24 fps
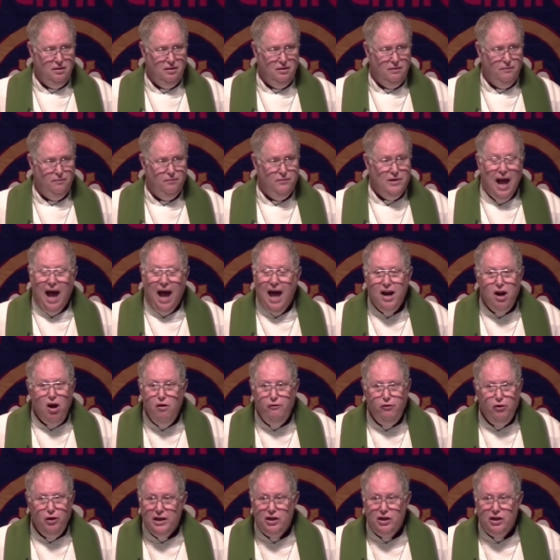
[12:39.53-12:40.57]
Not
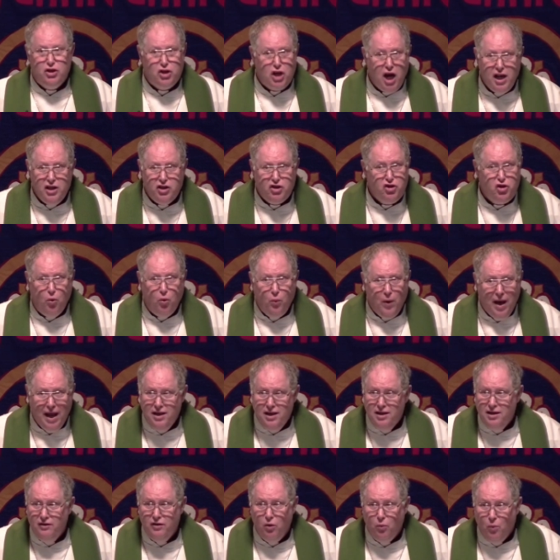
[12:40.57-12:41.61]
only just the wind
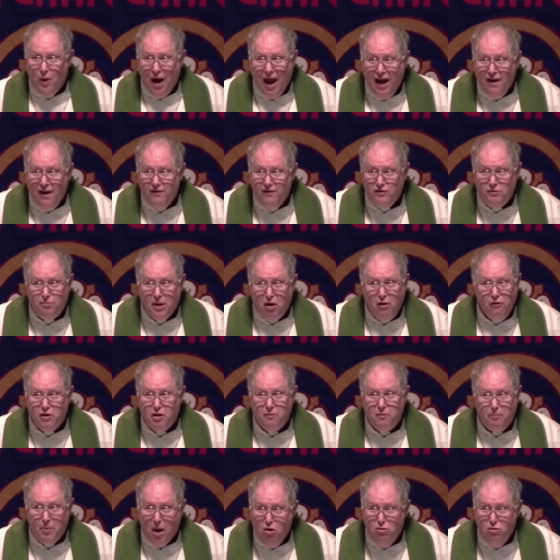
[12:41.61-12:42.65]
and the waves, but over the
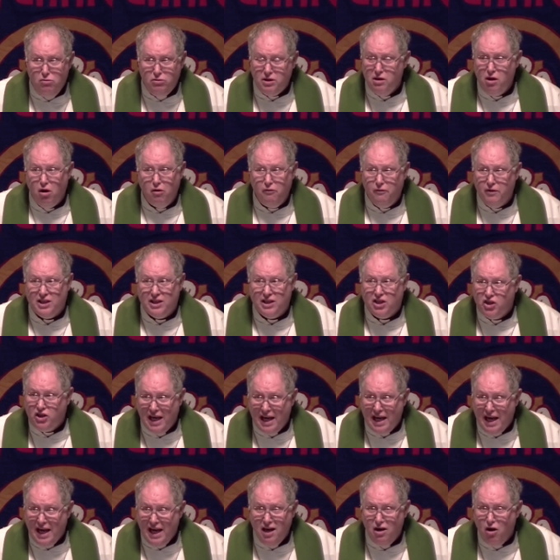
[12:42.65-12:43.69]
boat and over the
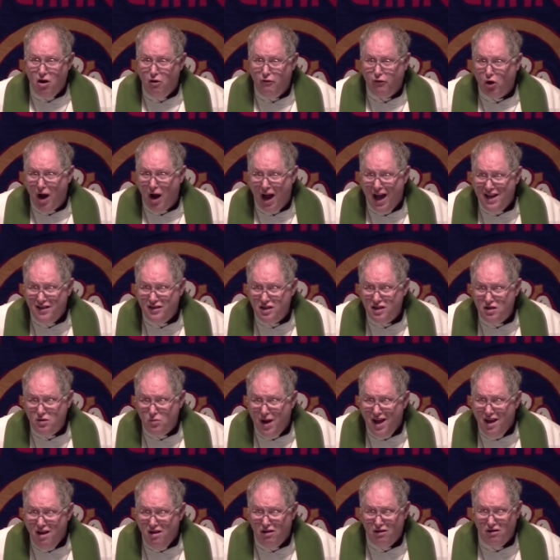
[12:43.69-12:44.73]
sea and over us as
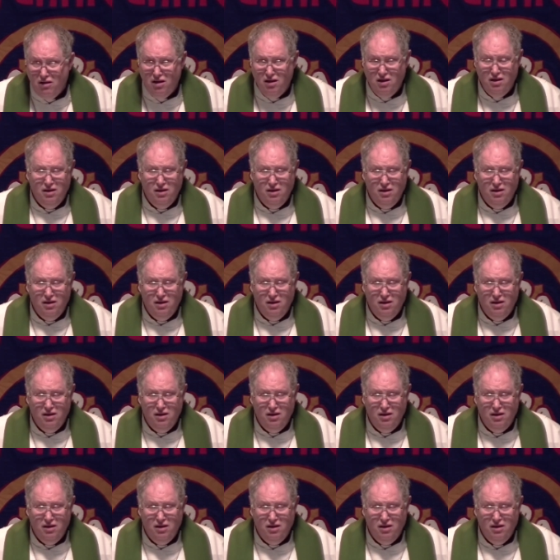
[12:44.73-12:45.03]
well.